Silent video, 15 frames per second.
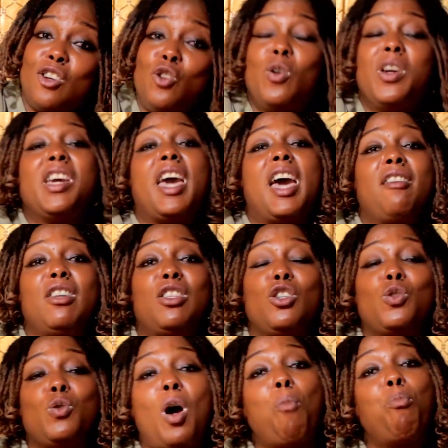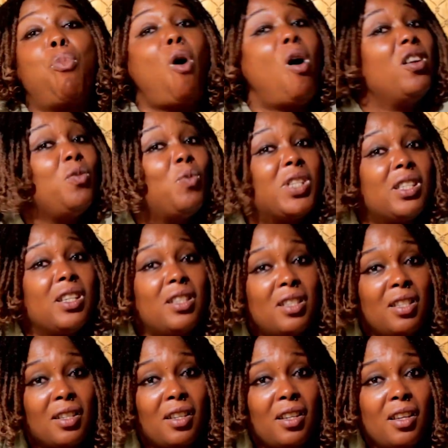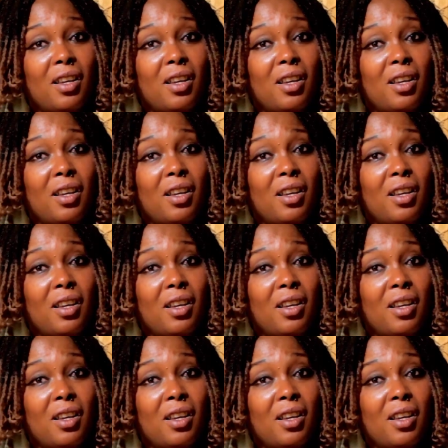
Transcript: You inherit it, you are born with it.